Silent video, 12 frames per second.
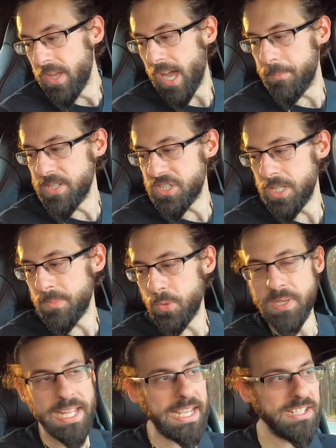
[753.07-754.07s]
I've been seeing
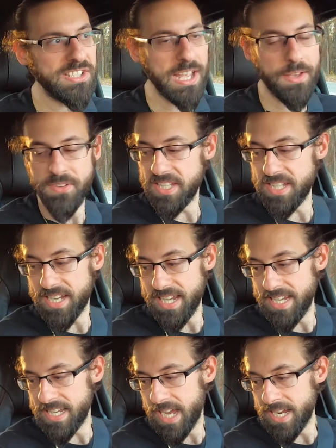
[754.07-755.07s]
between 870 and
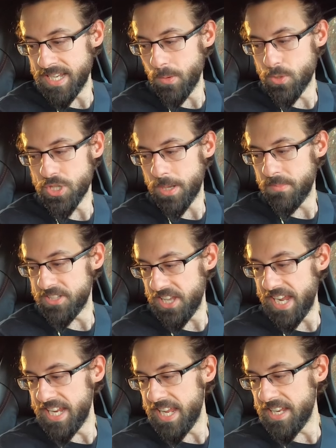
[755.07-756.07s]
890, which I'm
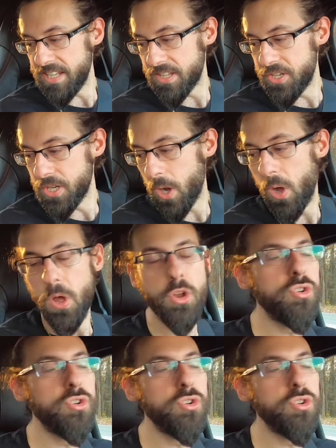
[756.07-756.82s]
880. There you go.